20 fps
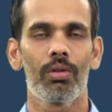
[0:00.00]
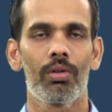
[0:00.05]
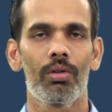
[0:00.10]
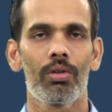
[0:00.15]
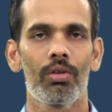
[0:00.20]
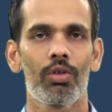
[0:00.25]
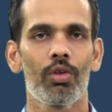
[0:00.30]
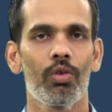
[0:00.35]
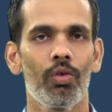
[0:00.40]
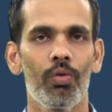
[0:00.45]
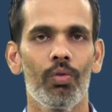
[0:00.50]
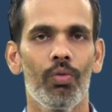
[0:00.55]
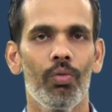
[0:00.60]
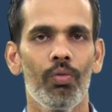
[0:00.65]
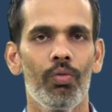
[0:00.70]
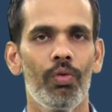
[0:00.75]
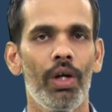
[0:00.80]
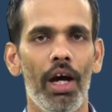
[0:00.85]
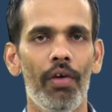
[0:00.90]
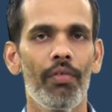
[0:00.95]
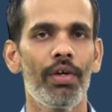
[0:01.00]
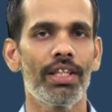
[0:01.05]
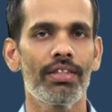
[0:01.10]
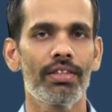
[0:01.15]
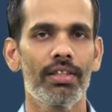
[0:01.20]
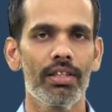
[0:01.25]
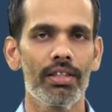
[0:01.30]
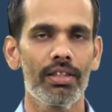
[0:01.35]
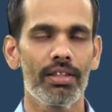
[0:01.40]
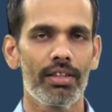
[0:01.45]
So, we have
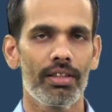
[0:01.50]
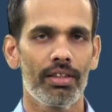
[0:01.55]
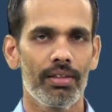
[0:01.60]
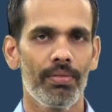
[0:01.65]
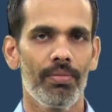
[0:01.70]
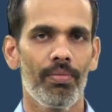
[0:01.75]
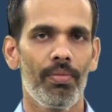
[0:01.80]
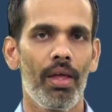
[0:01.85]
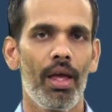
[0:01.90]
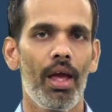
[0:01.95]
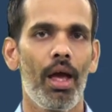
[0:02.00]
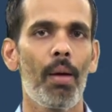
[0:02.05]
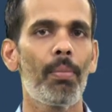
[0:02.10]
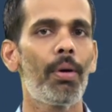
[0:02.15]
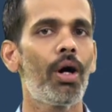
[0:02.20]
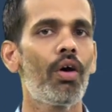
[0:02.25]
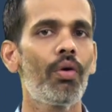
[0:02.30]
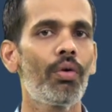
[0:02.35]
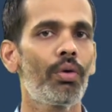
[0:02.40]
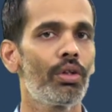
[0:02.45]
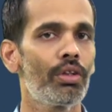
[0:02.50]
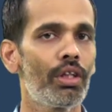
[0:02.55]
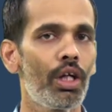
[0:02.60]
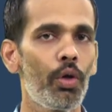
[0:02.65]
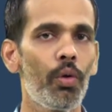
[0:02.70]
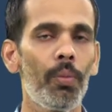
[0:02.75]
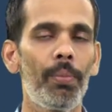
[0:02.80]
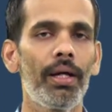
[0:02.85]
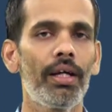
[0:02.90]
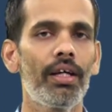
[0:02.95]
discussed about the
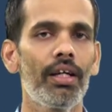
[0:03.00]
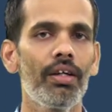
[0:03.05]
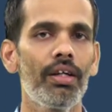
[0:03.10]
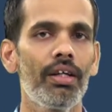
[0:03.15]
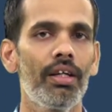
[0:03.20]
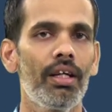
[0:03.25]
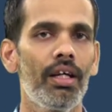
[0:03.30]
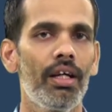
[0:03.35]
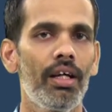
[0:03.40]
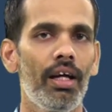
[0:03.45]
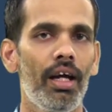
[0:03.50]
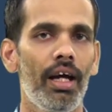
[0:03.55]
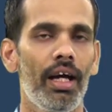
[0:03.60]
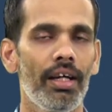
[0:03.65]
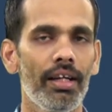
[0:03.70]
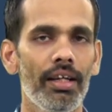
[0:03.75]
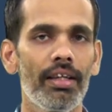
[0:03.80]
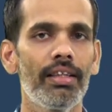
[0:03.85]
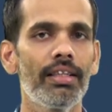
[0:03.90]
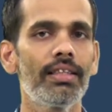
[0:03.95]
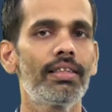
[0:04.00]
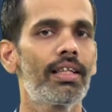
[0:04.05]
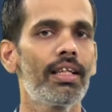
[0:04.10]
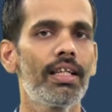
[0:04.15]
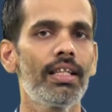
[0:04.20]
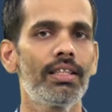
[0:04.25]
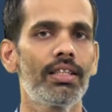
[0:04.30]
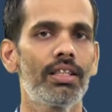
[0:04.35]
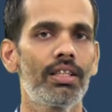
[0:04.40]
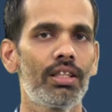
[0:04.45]
lubricant and in this
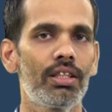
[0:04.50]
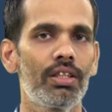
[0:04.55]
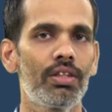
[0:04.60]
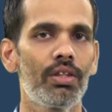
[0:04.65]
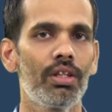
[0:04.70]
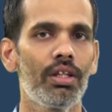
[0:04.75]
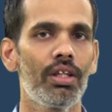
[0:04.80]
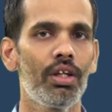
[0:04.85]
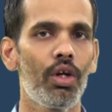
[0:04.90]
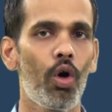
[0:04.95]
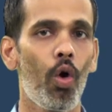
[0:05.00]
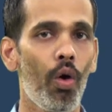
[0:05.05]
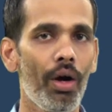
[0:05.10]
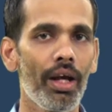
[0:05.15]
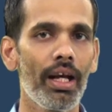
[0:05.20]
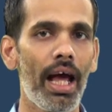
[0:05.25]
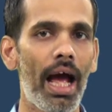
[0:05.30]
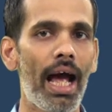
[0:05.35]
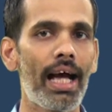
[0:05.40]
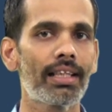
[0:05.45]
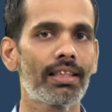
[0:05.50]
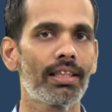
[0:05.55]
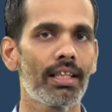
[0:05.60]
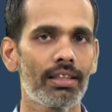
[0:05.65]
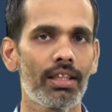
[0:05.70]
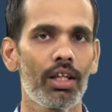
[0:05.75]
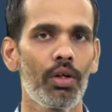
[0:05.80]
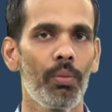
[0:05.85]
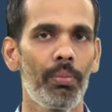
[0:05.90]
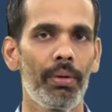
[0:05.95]
case oil acts
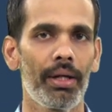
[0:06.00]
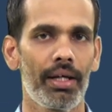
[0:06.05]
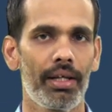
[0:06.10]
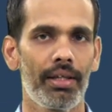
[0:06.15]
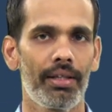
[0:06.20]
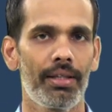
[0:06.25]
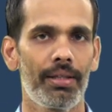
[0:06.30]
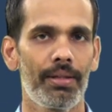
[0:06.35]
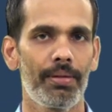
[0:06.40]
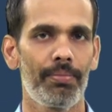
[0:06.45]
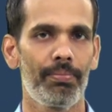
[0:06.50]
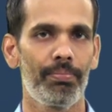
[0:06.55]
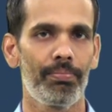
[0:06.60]
as a lubricant.